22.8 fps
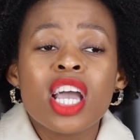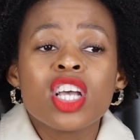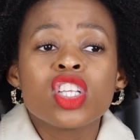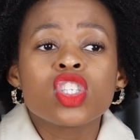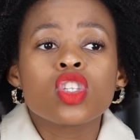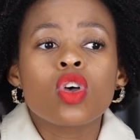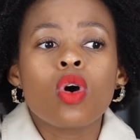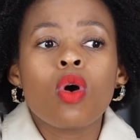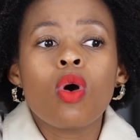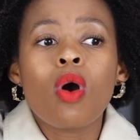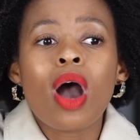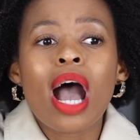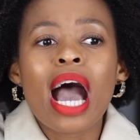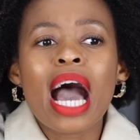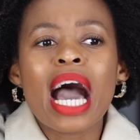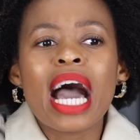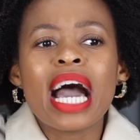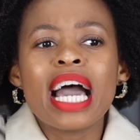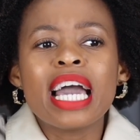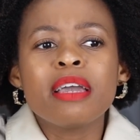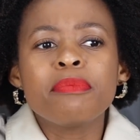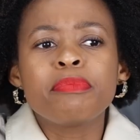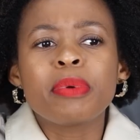So
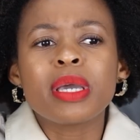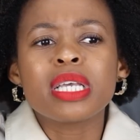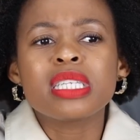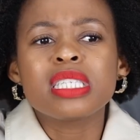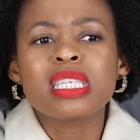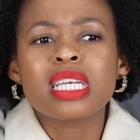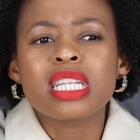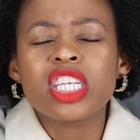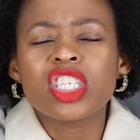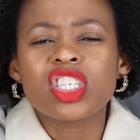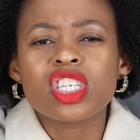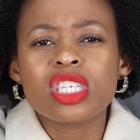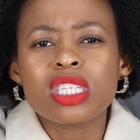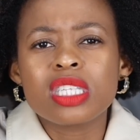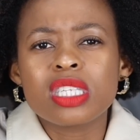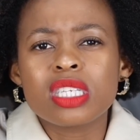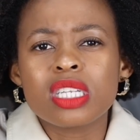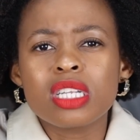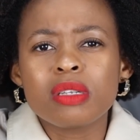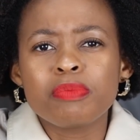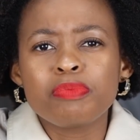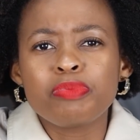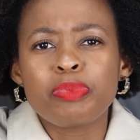I basically just
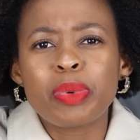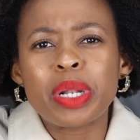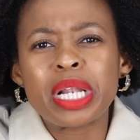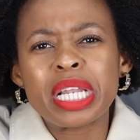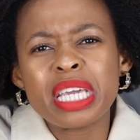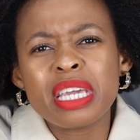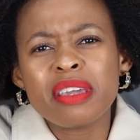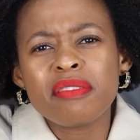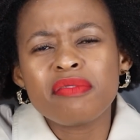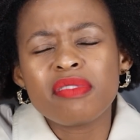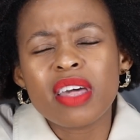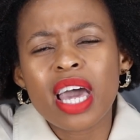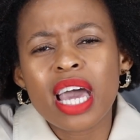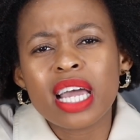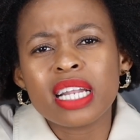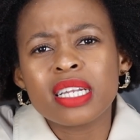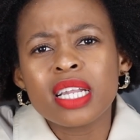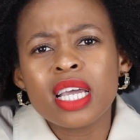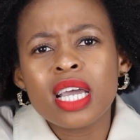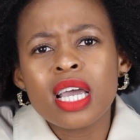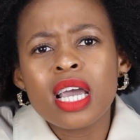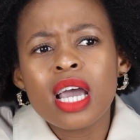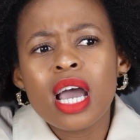didn't believe
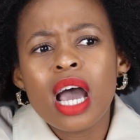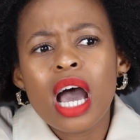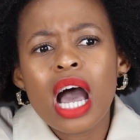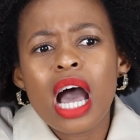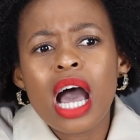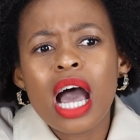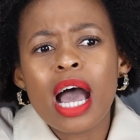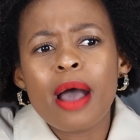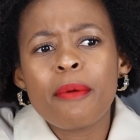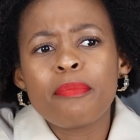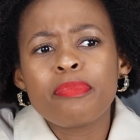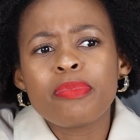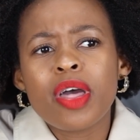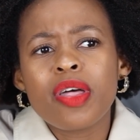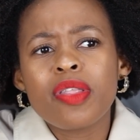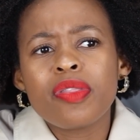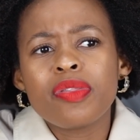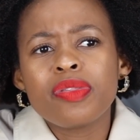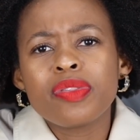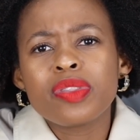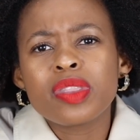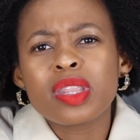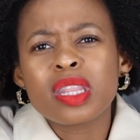that
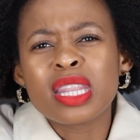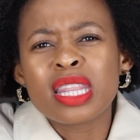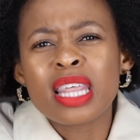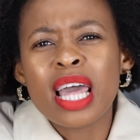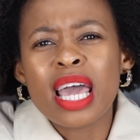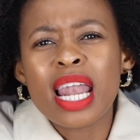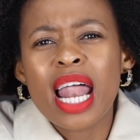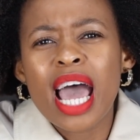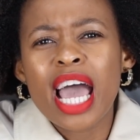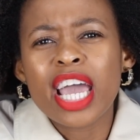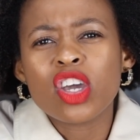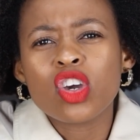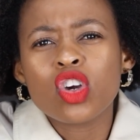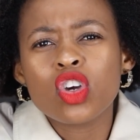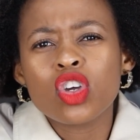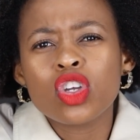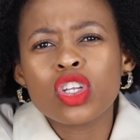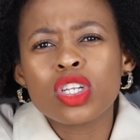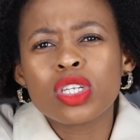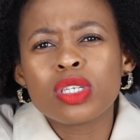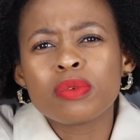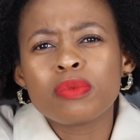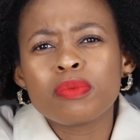I
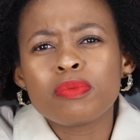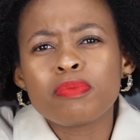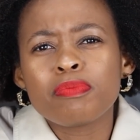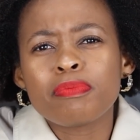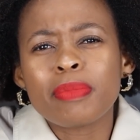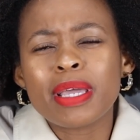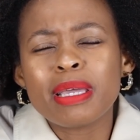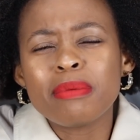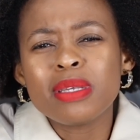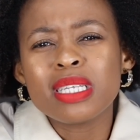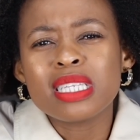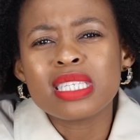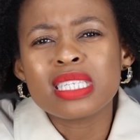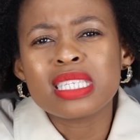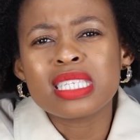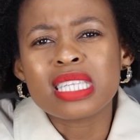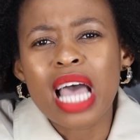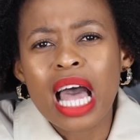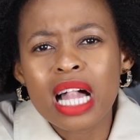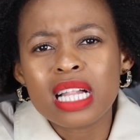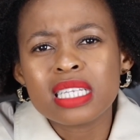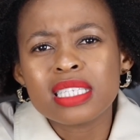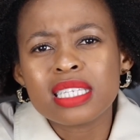could maybe
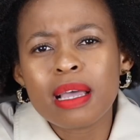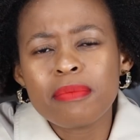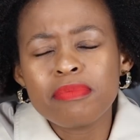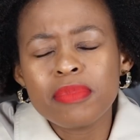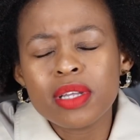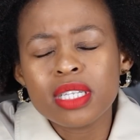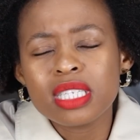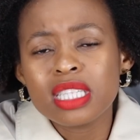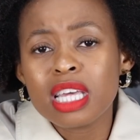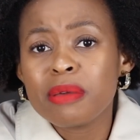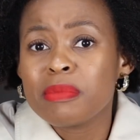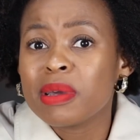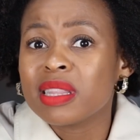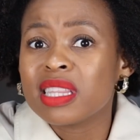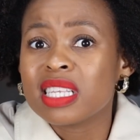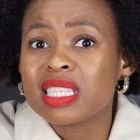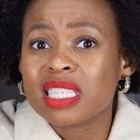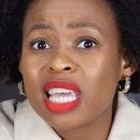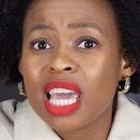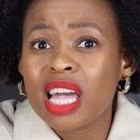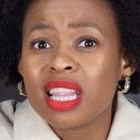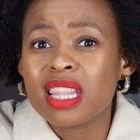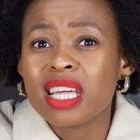sell something to them at the
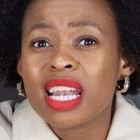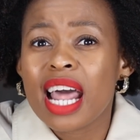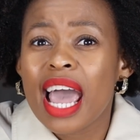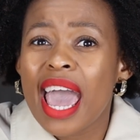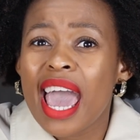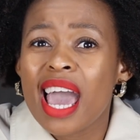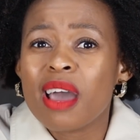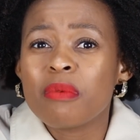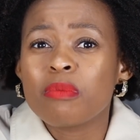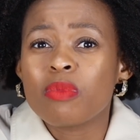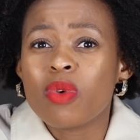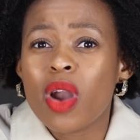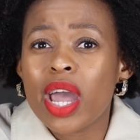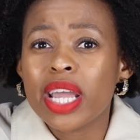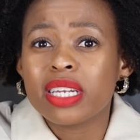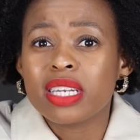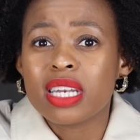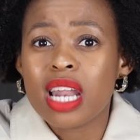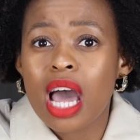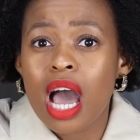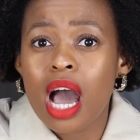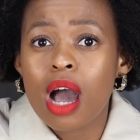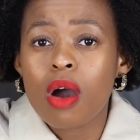scale that I am
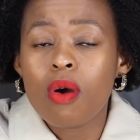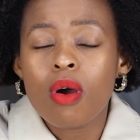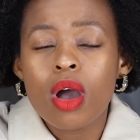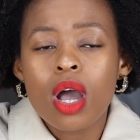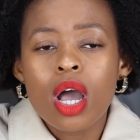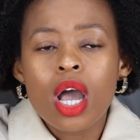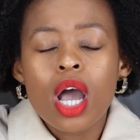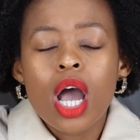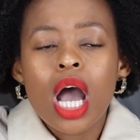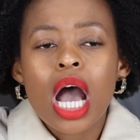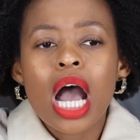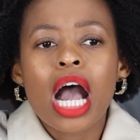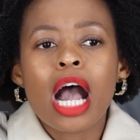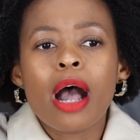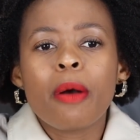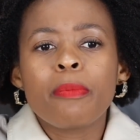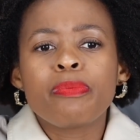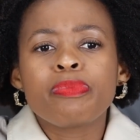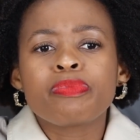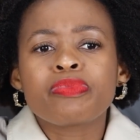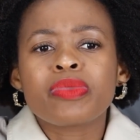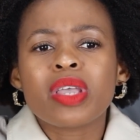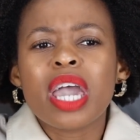right now,
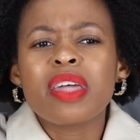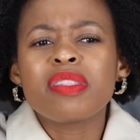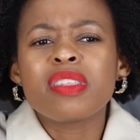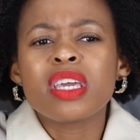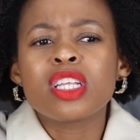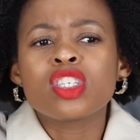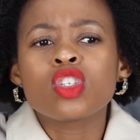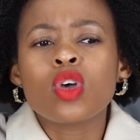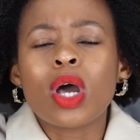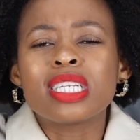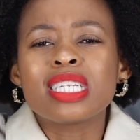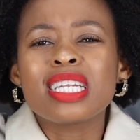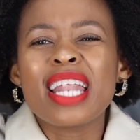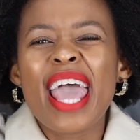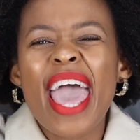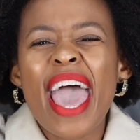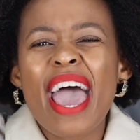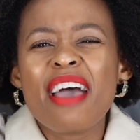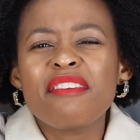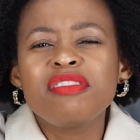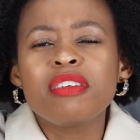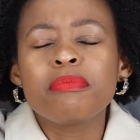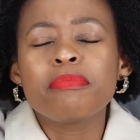and then so I didn't
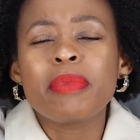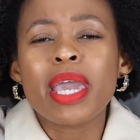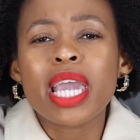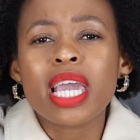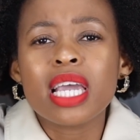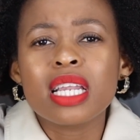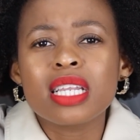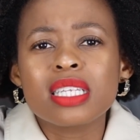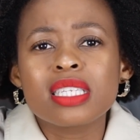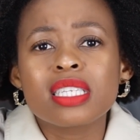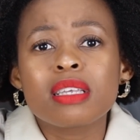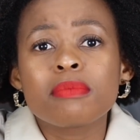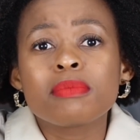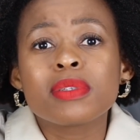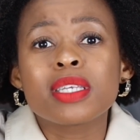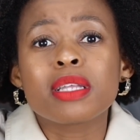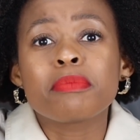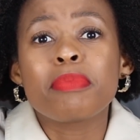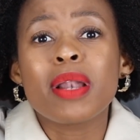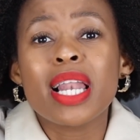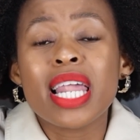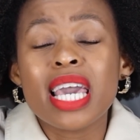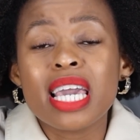have the mechanisms
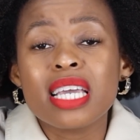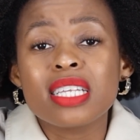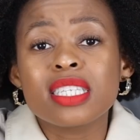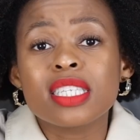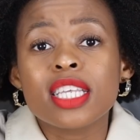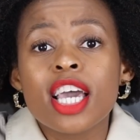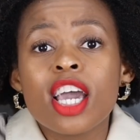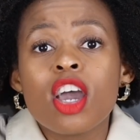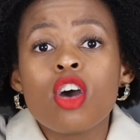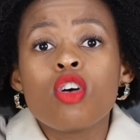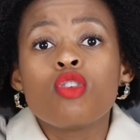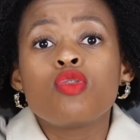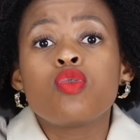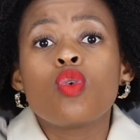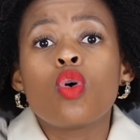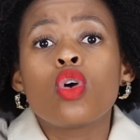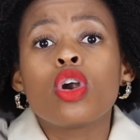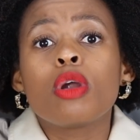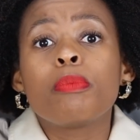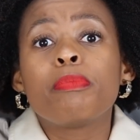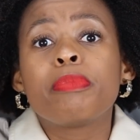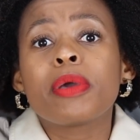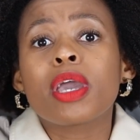in place
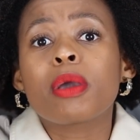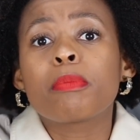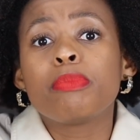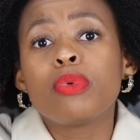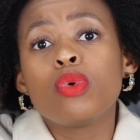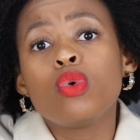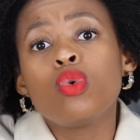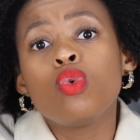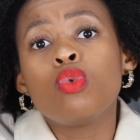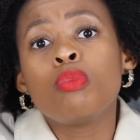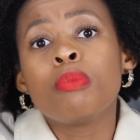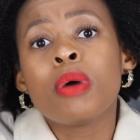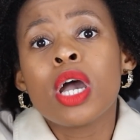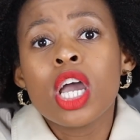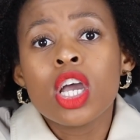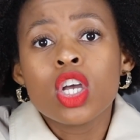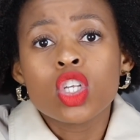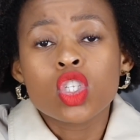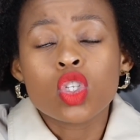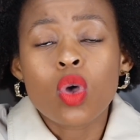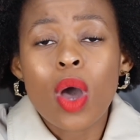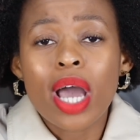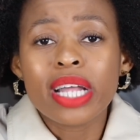for a big boom.
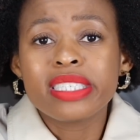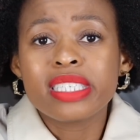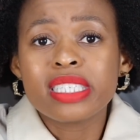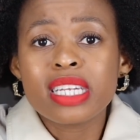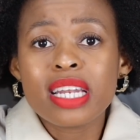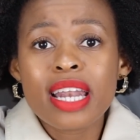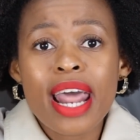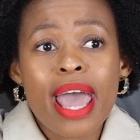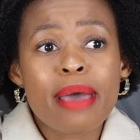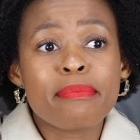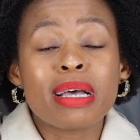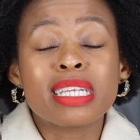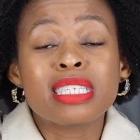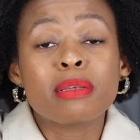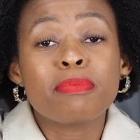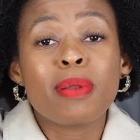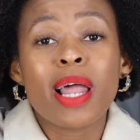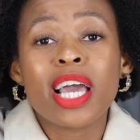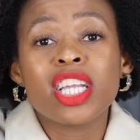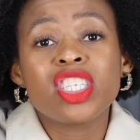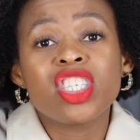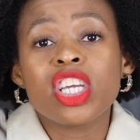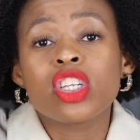So my
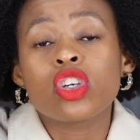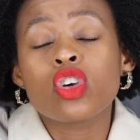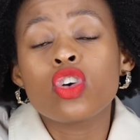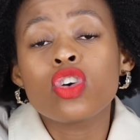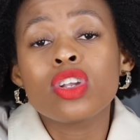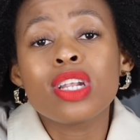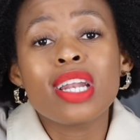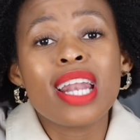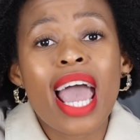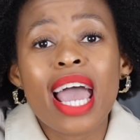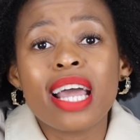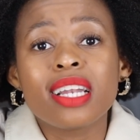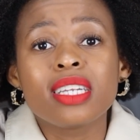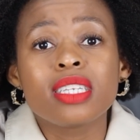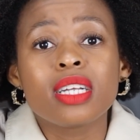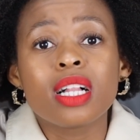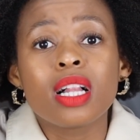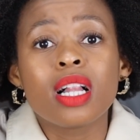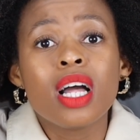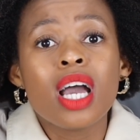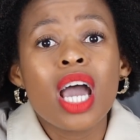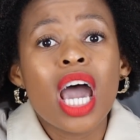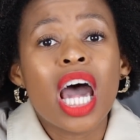supply chain couldn't
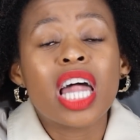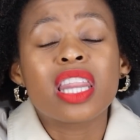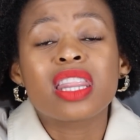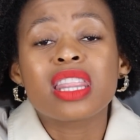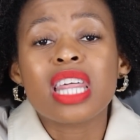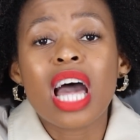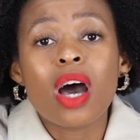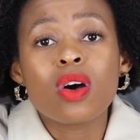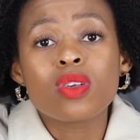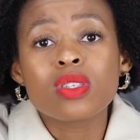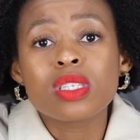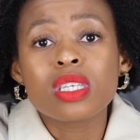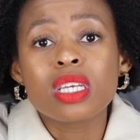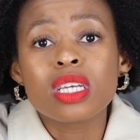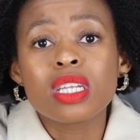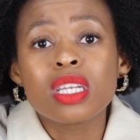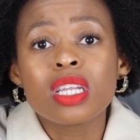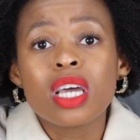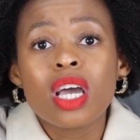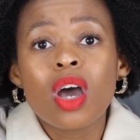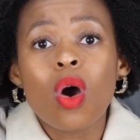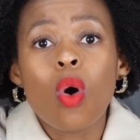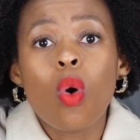handle
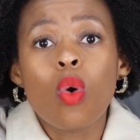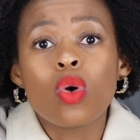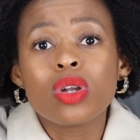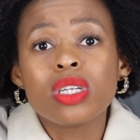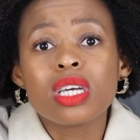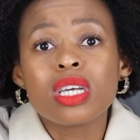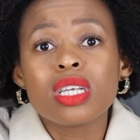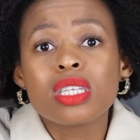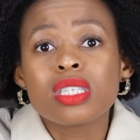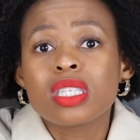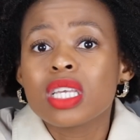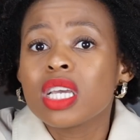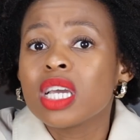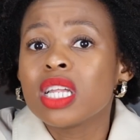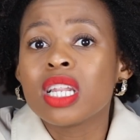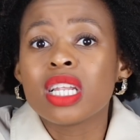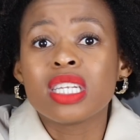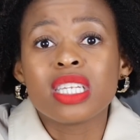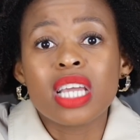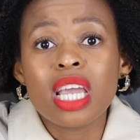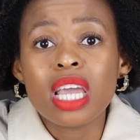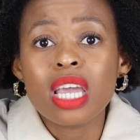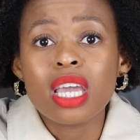1,000 orders in
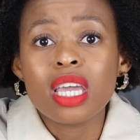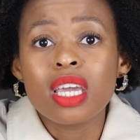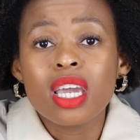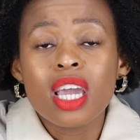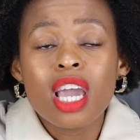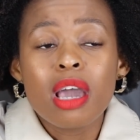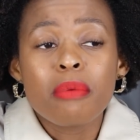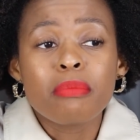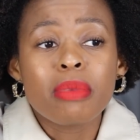a day.